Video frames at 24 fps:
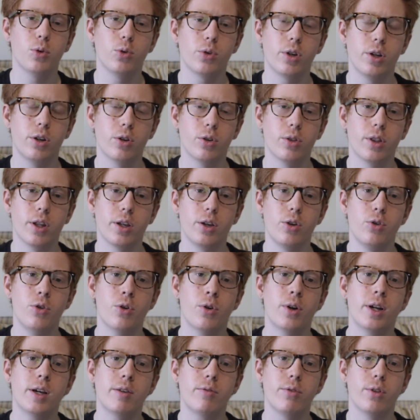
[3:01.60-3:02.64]
that you
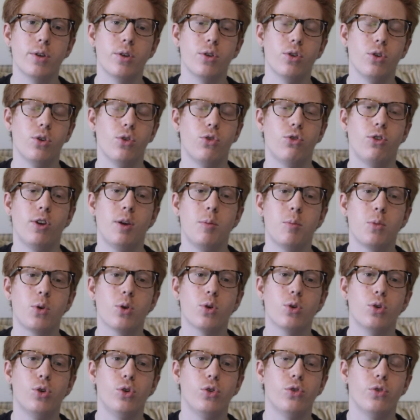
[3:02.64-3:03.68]
don't have the same
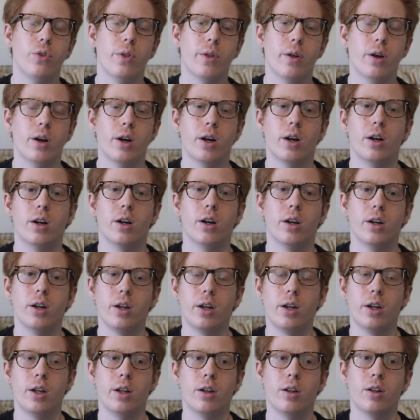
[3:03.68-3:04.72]
goals,
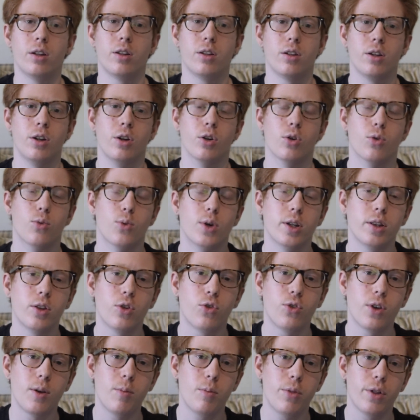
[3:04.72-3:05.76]
and, want the
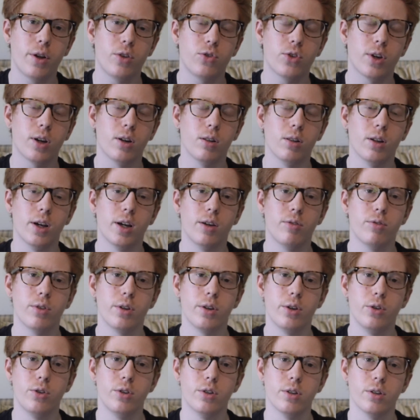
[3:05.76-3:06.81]
same things out of life that
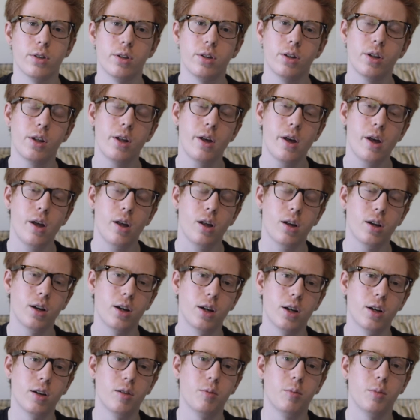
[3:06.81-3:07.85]
you did
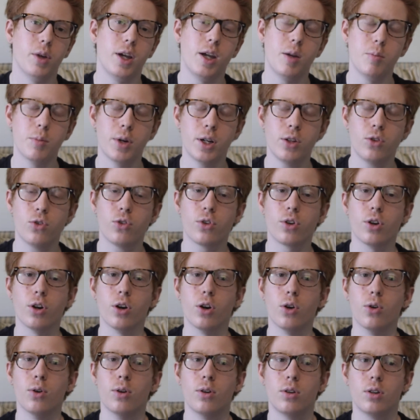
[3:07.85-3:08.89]
8 months
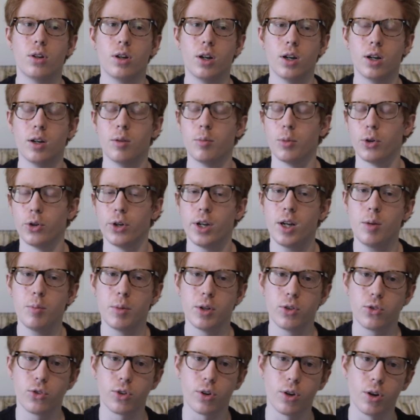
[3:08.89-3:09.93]
ago, or 9
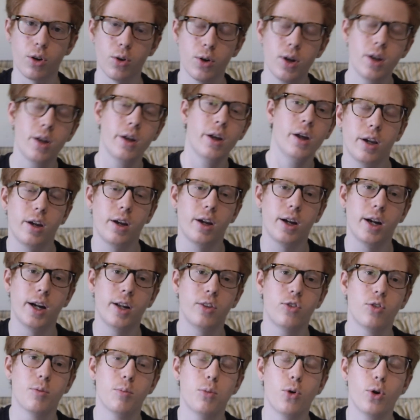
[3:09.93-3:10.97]
months ago. And
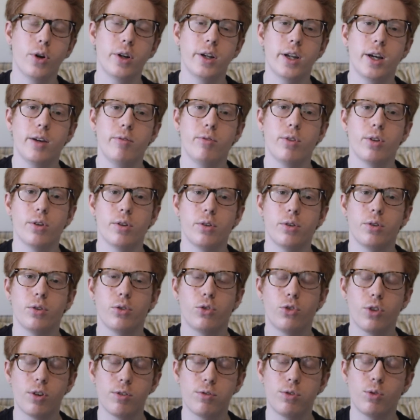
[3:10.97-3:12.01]
it's important to have the
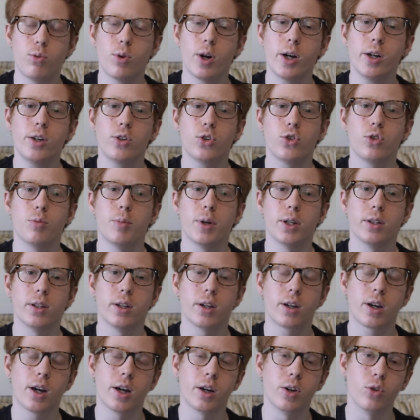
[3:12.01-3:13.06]
self-awareness about
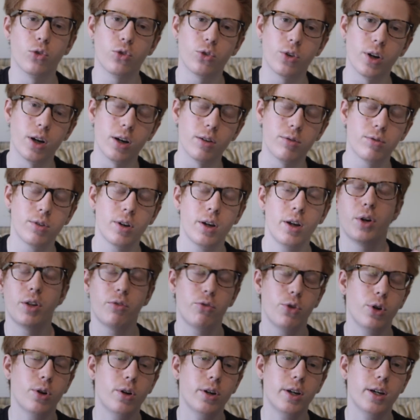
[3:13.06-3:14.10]
that kind of stuff. But
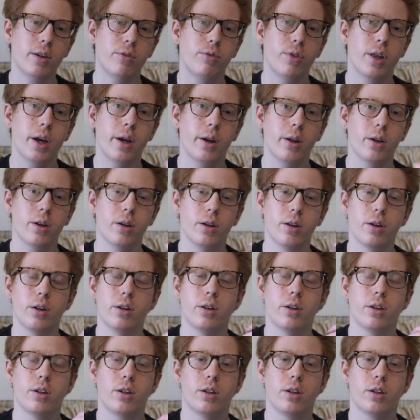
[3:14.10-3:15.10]
if you don't have that